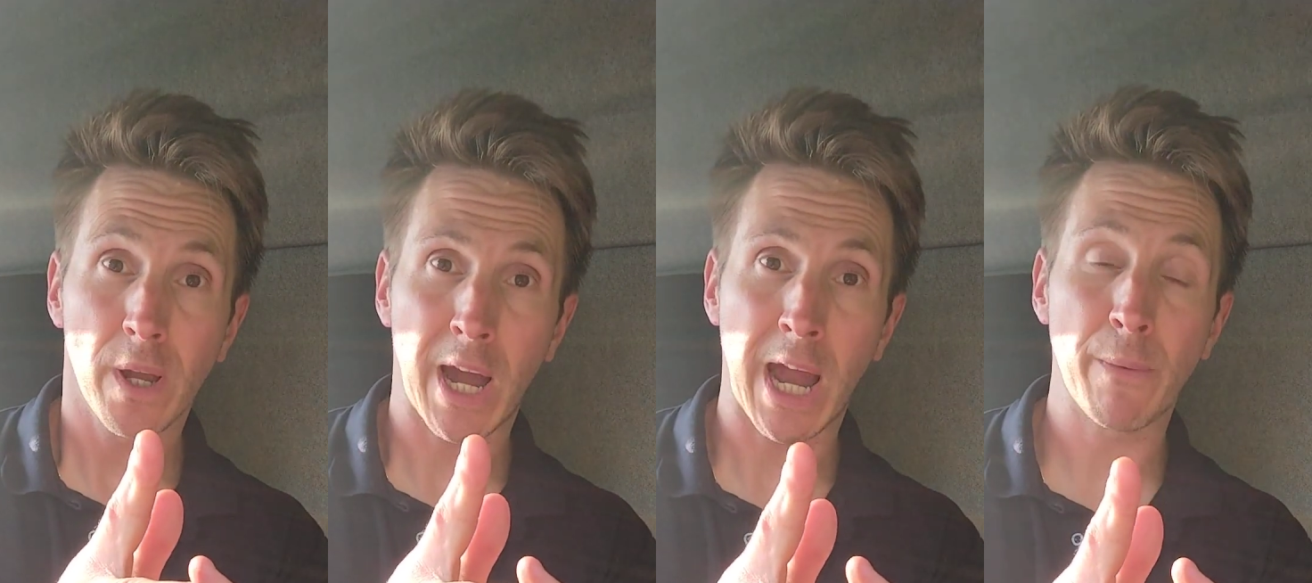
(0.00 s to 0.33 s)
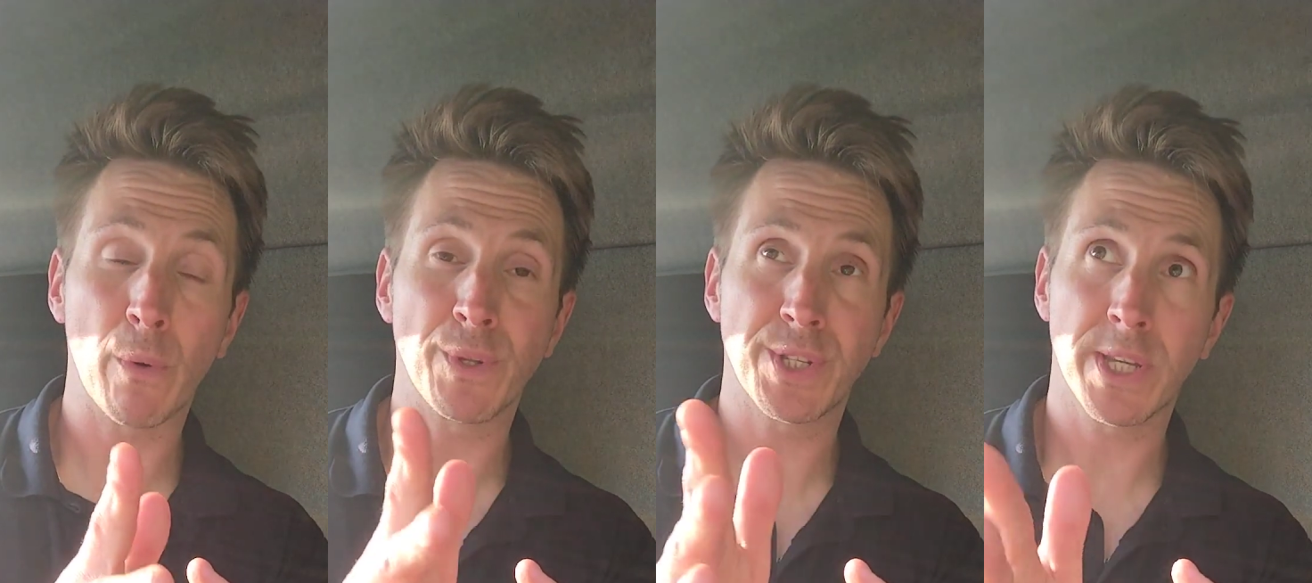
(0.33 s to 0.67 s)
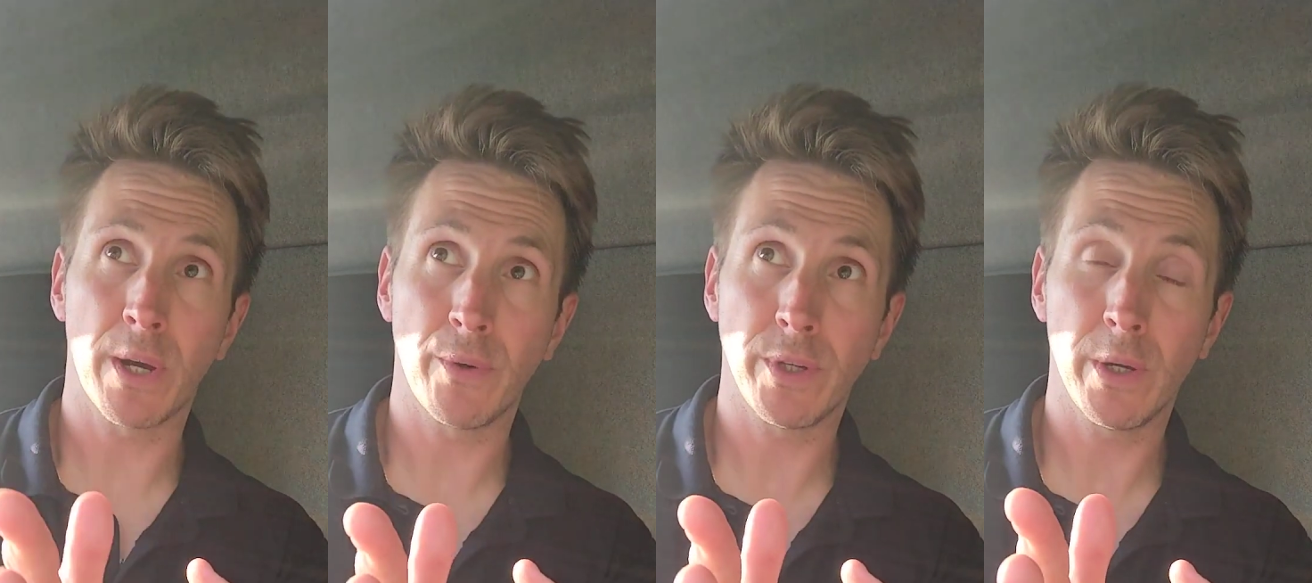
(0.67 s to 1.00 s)
I'm going to
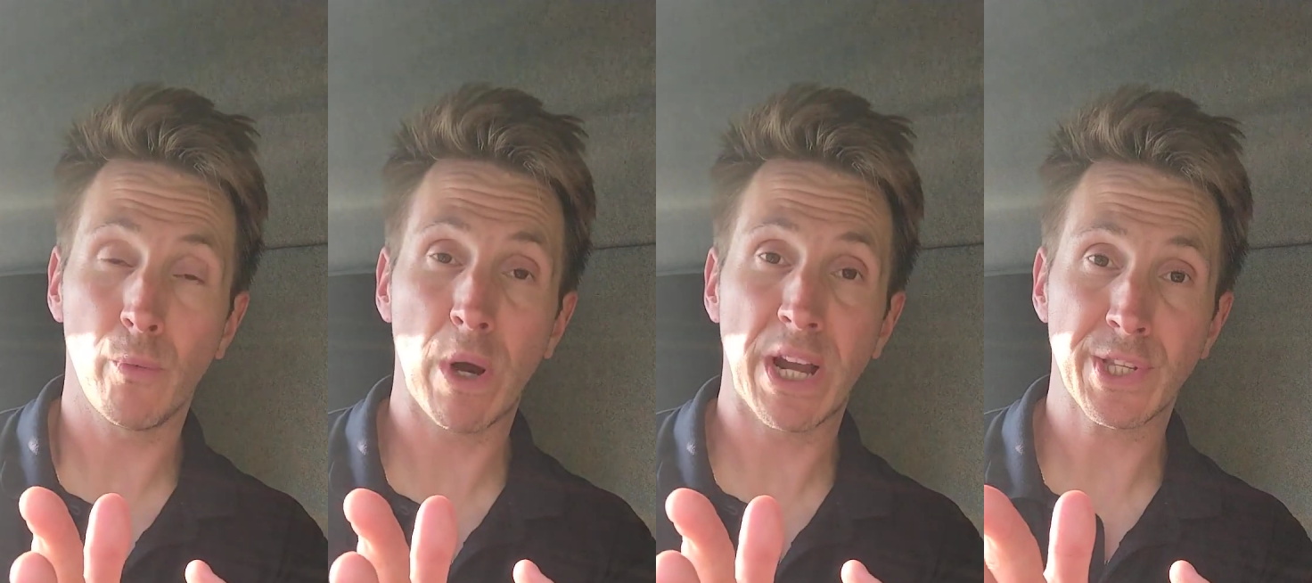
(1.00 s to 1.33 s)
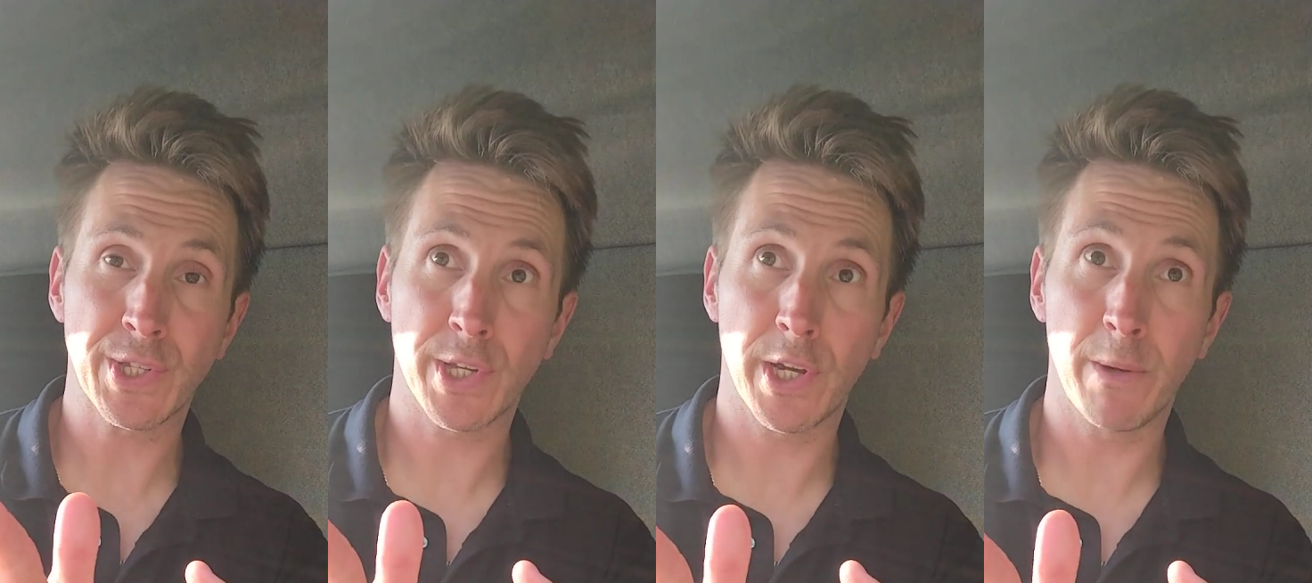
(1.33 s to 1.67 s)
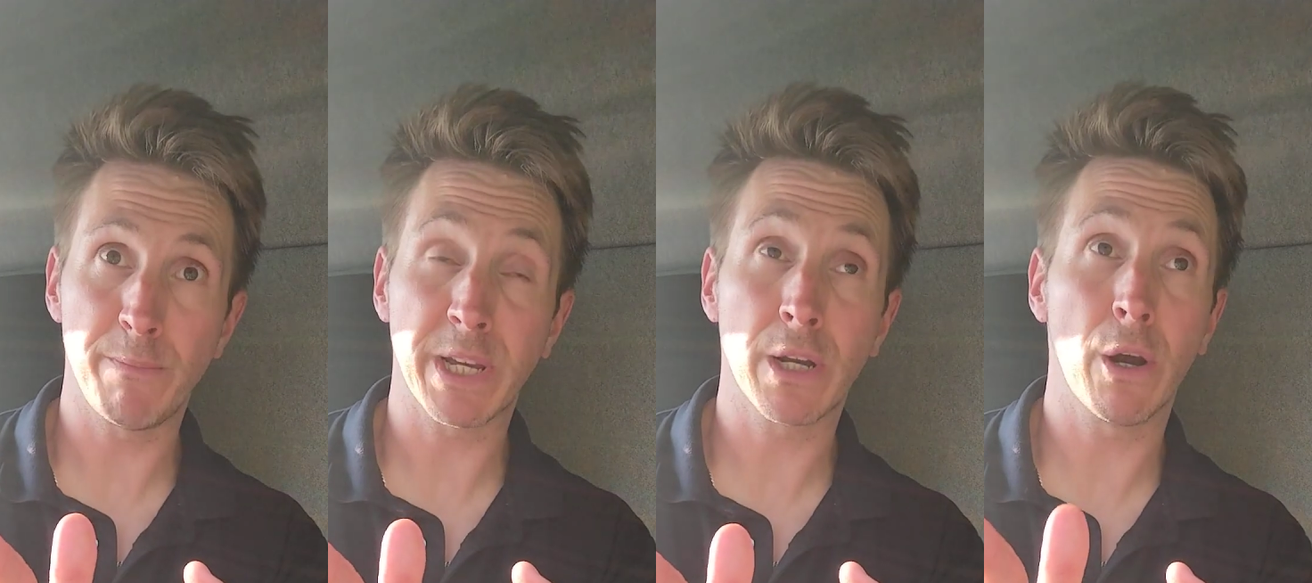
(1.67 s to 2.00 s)
tell you where to
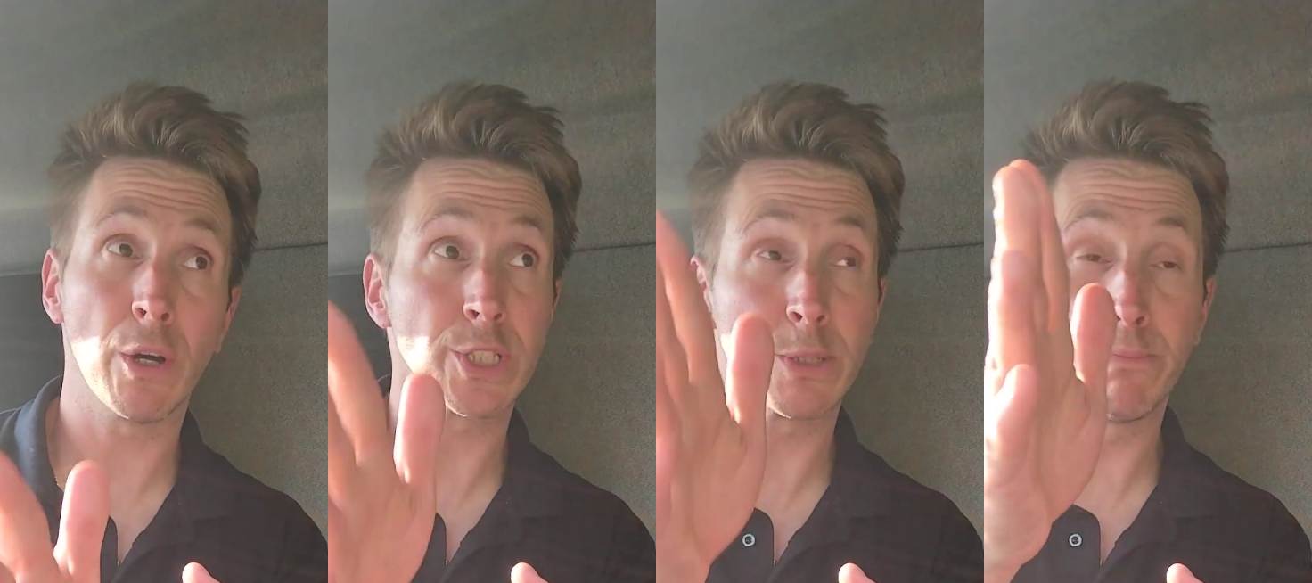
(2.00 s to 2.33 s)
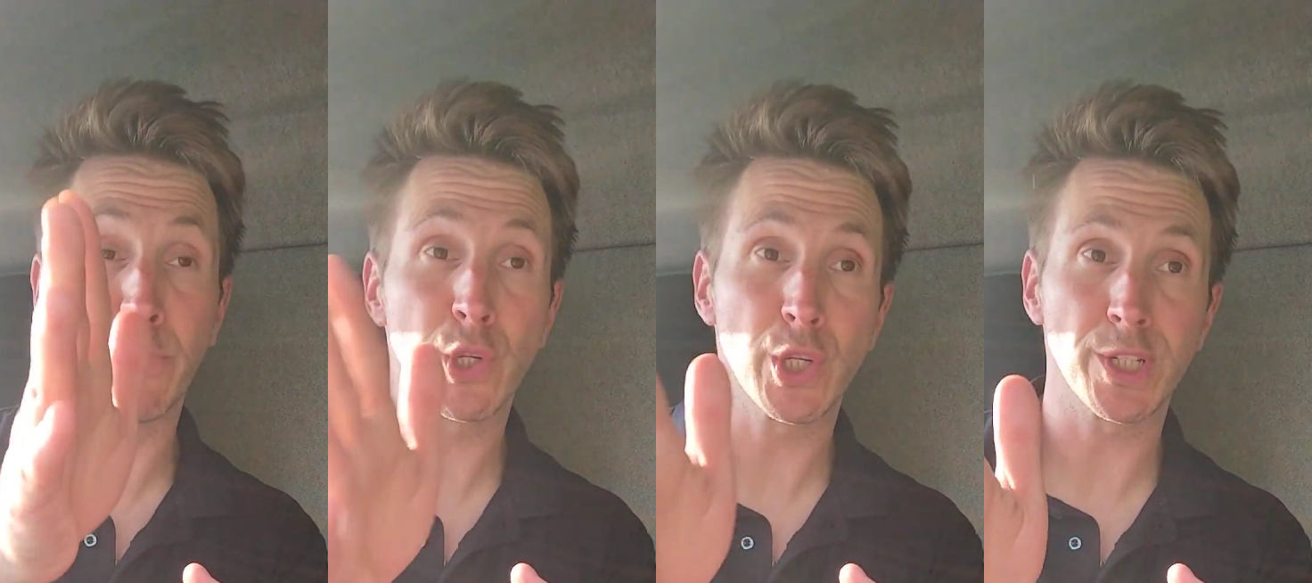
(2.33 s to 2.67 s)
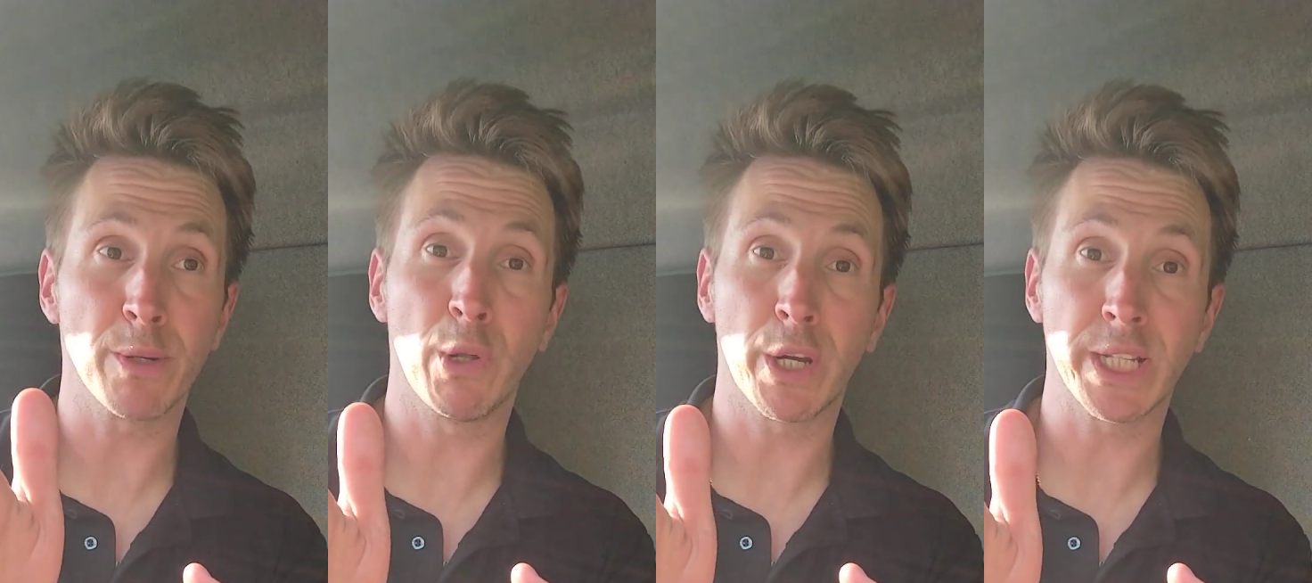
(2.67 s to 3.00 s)
turn because the bushes
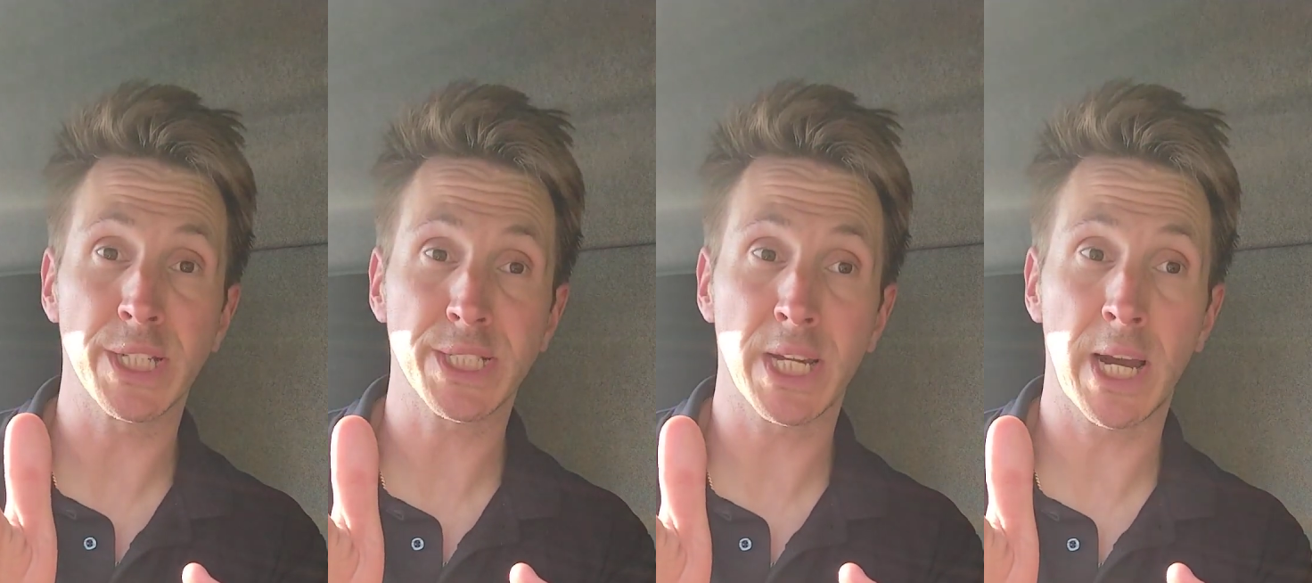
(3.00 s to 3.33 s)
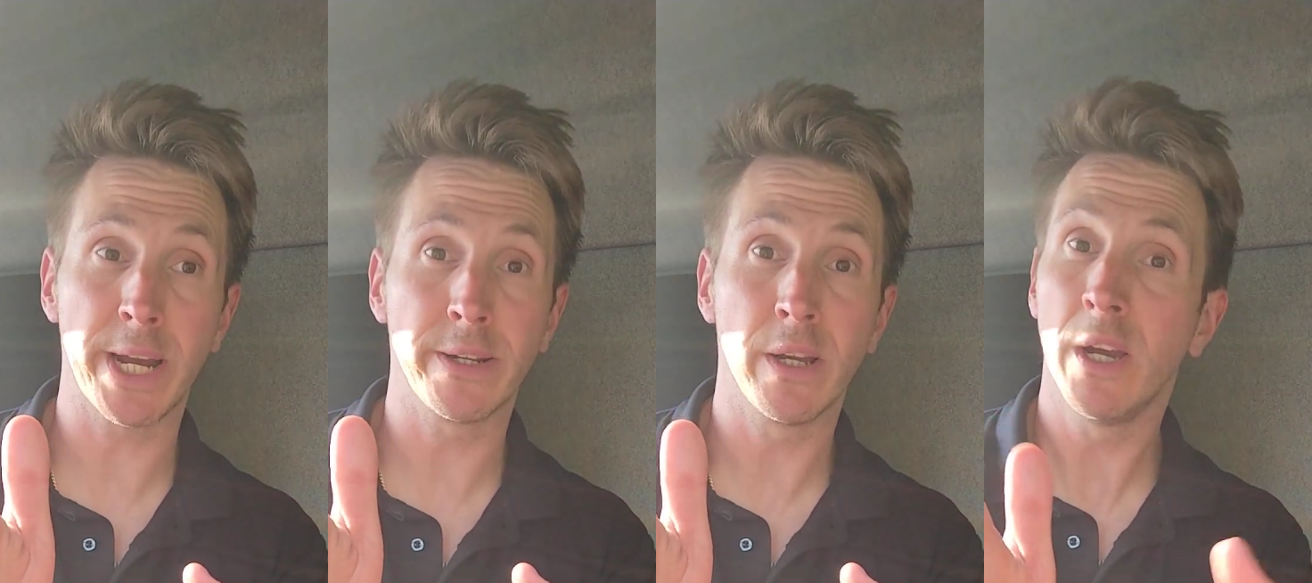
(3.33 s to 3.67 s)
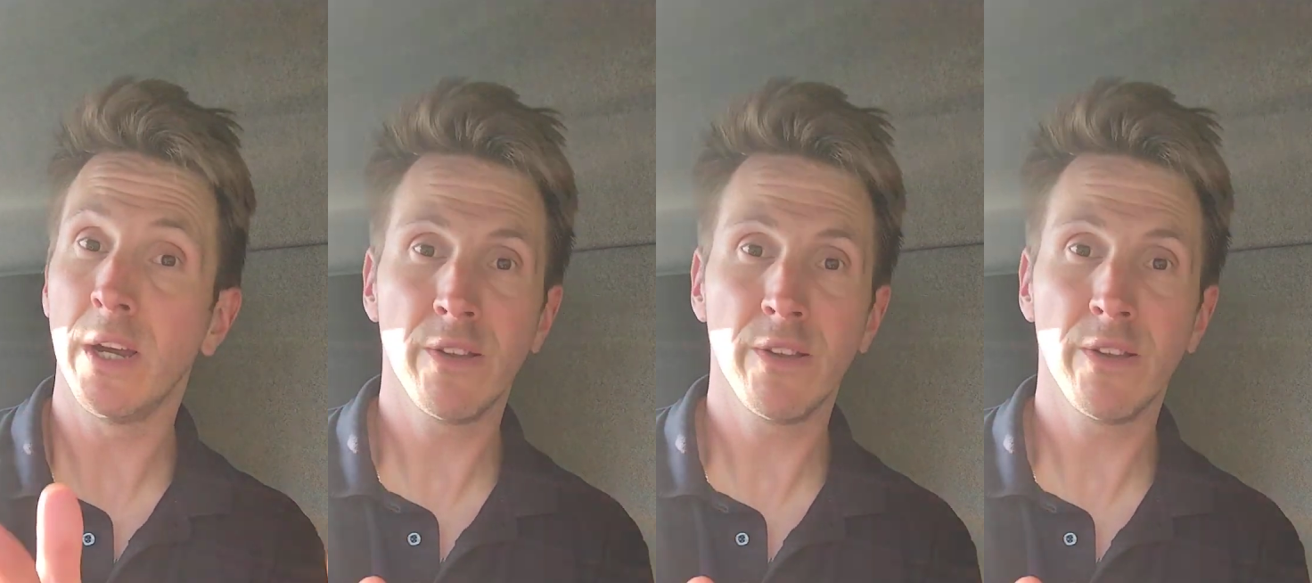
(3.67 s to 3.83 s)
are blocking the sign.